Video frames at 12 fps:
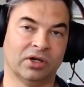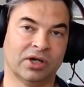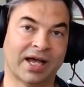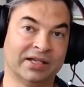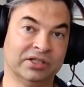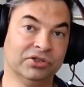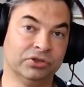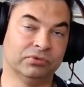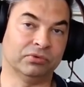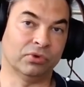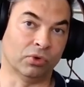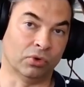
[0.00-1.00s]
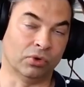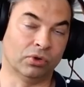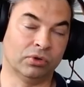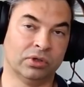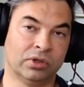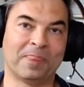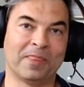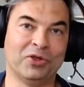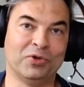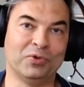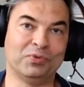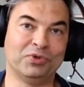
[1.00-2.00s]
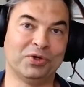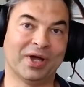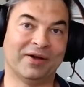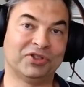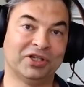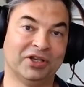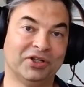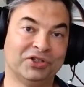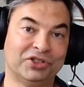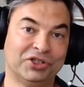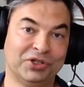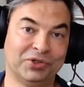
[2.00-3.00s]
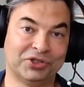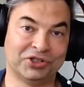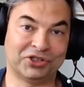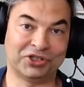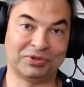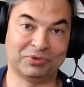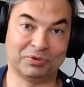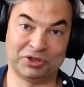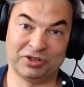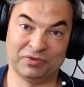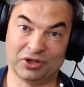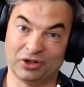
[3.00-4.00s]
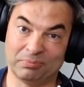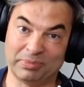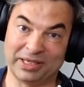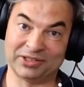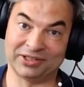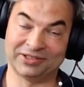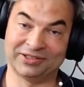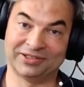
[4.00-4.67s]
and or you have to learn to use the systems which you've got better.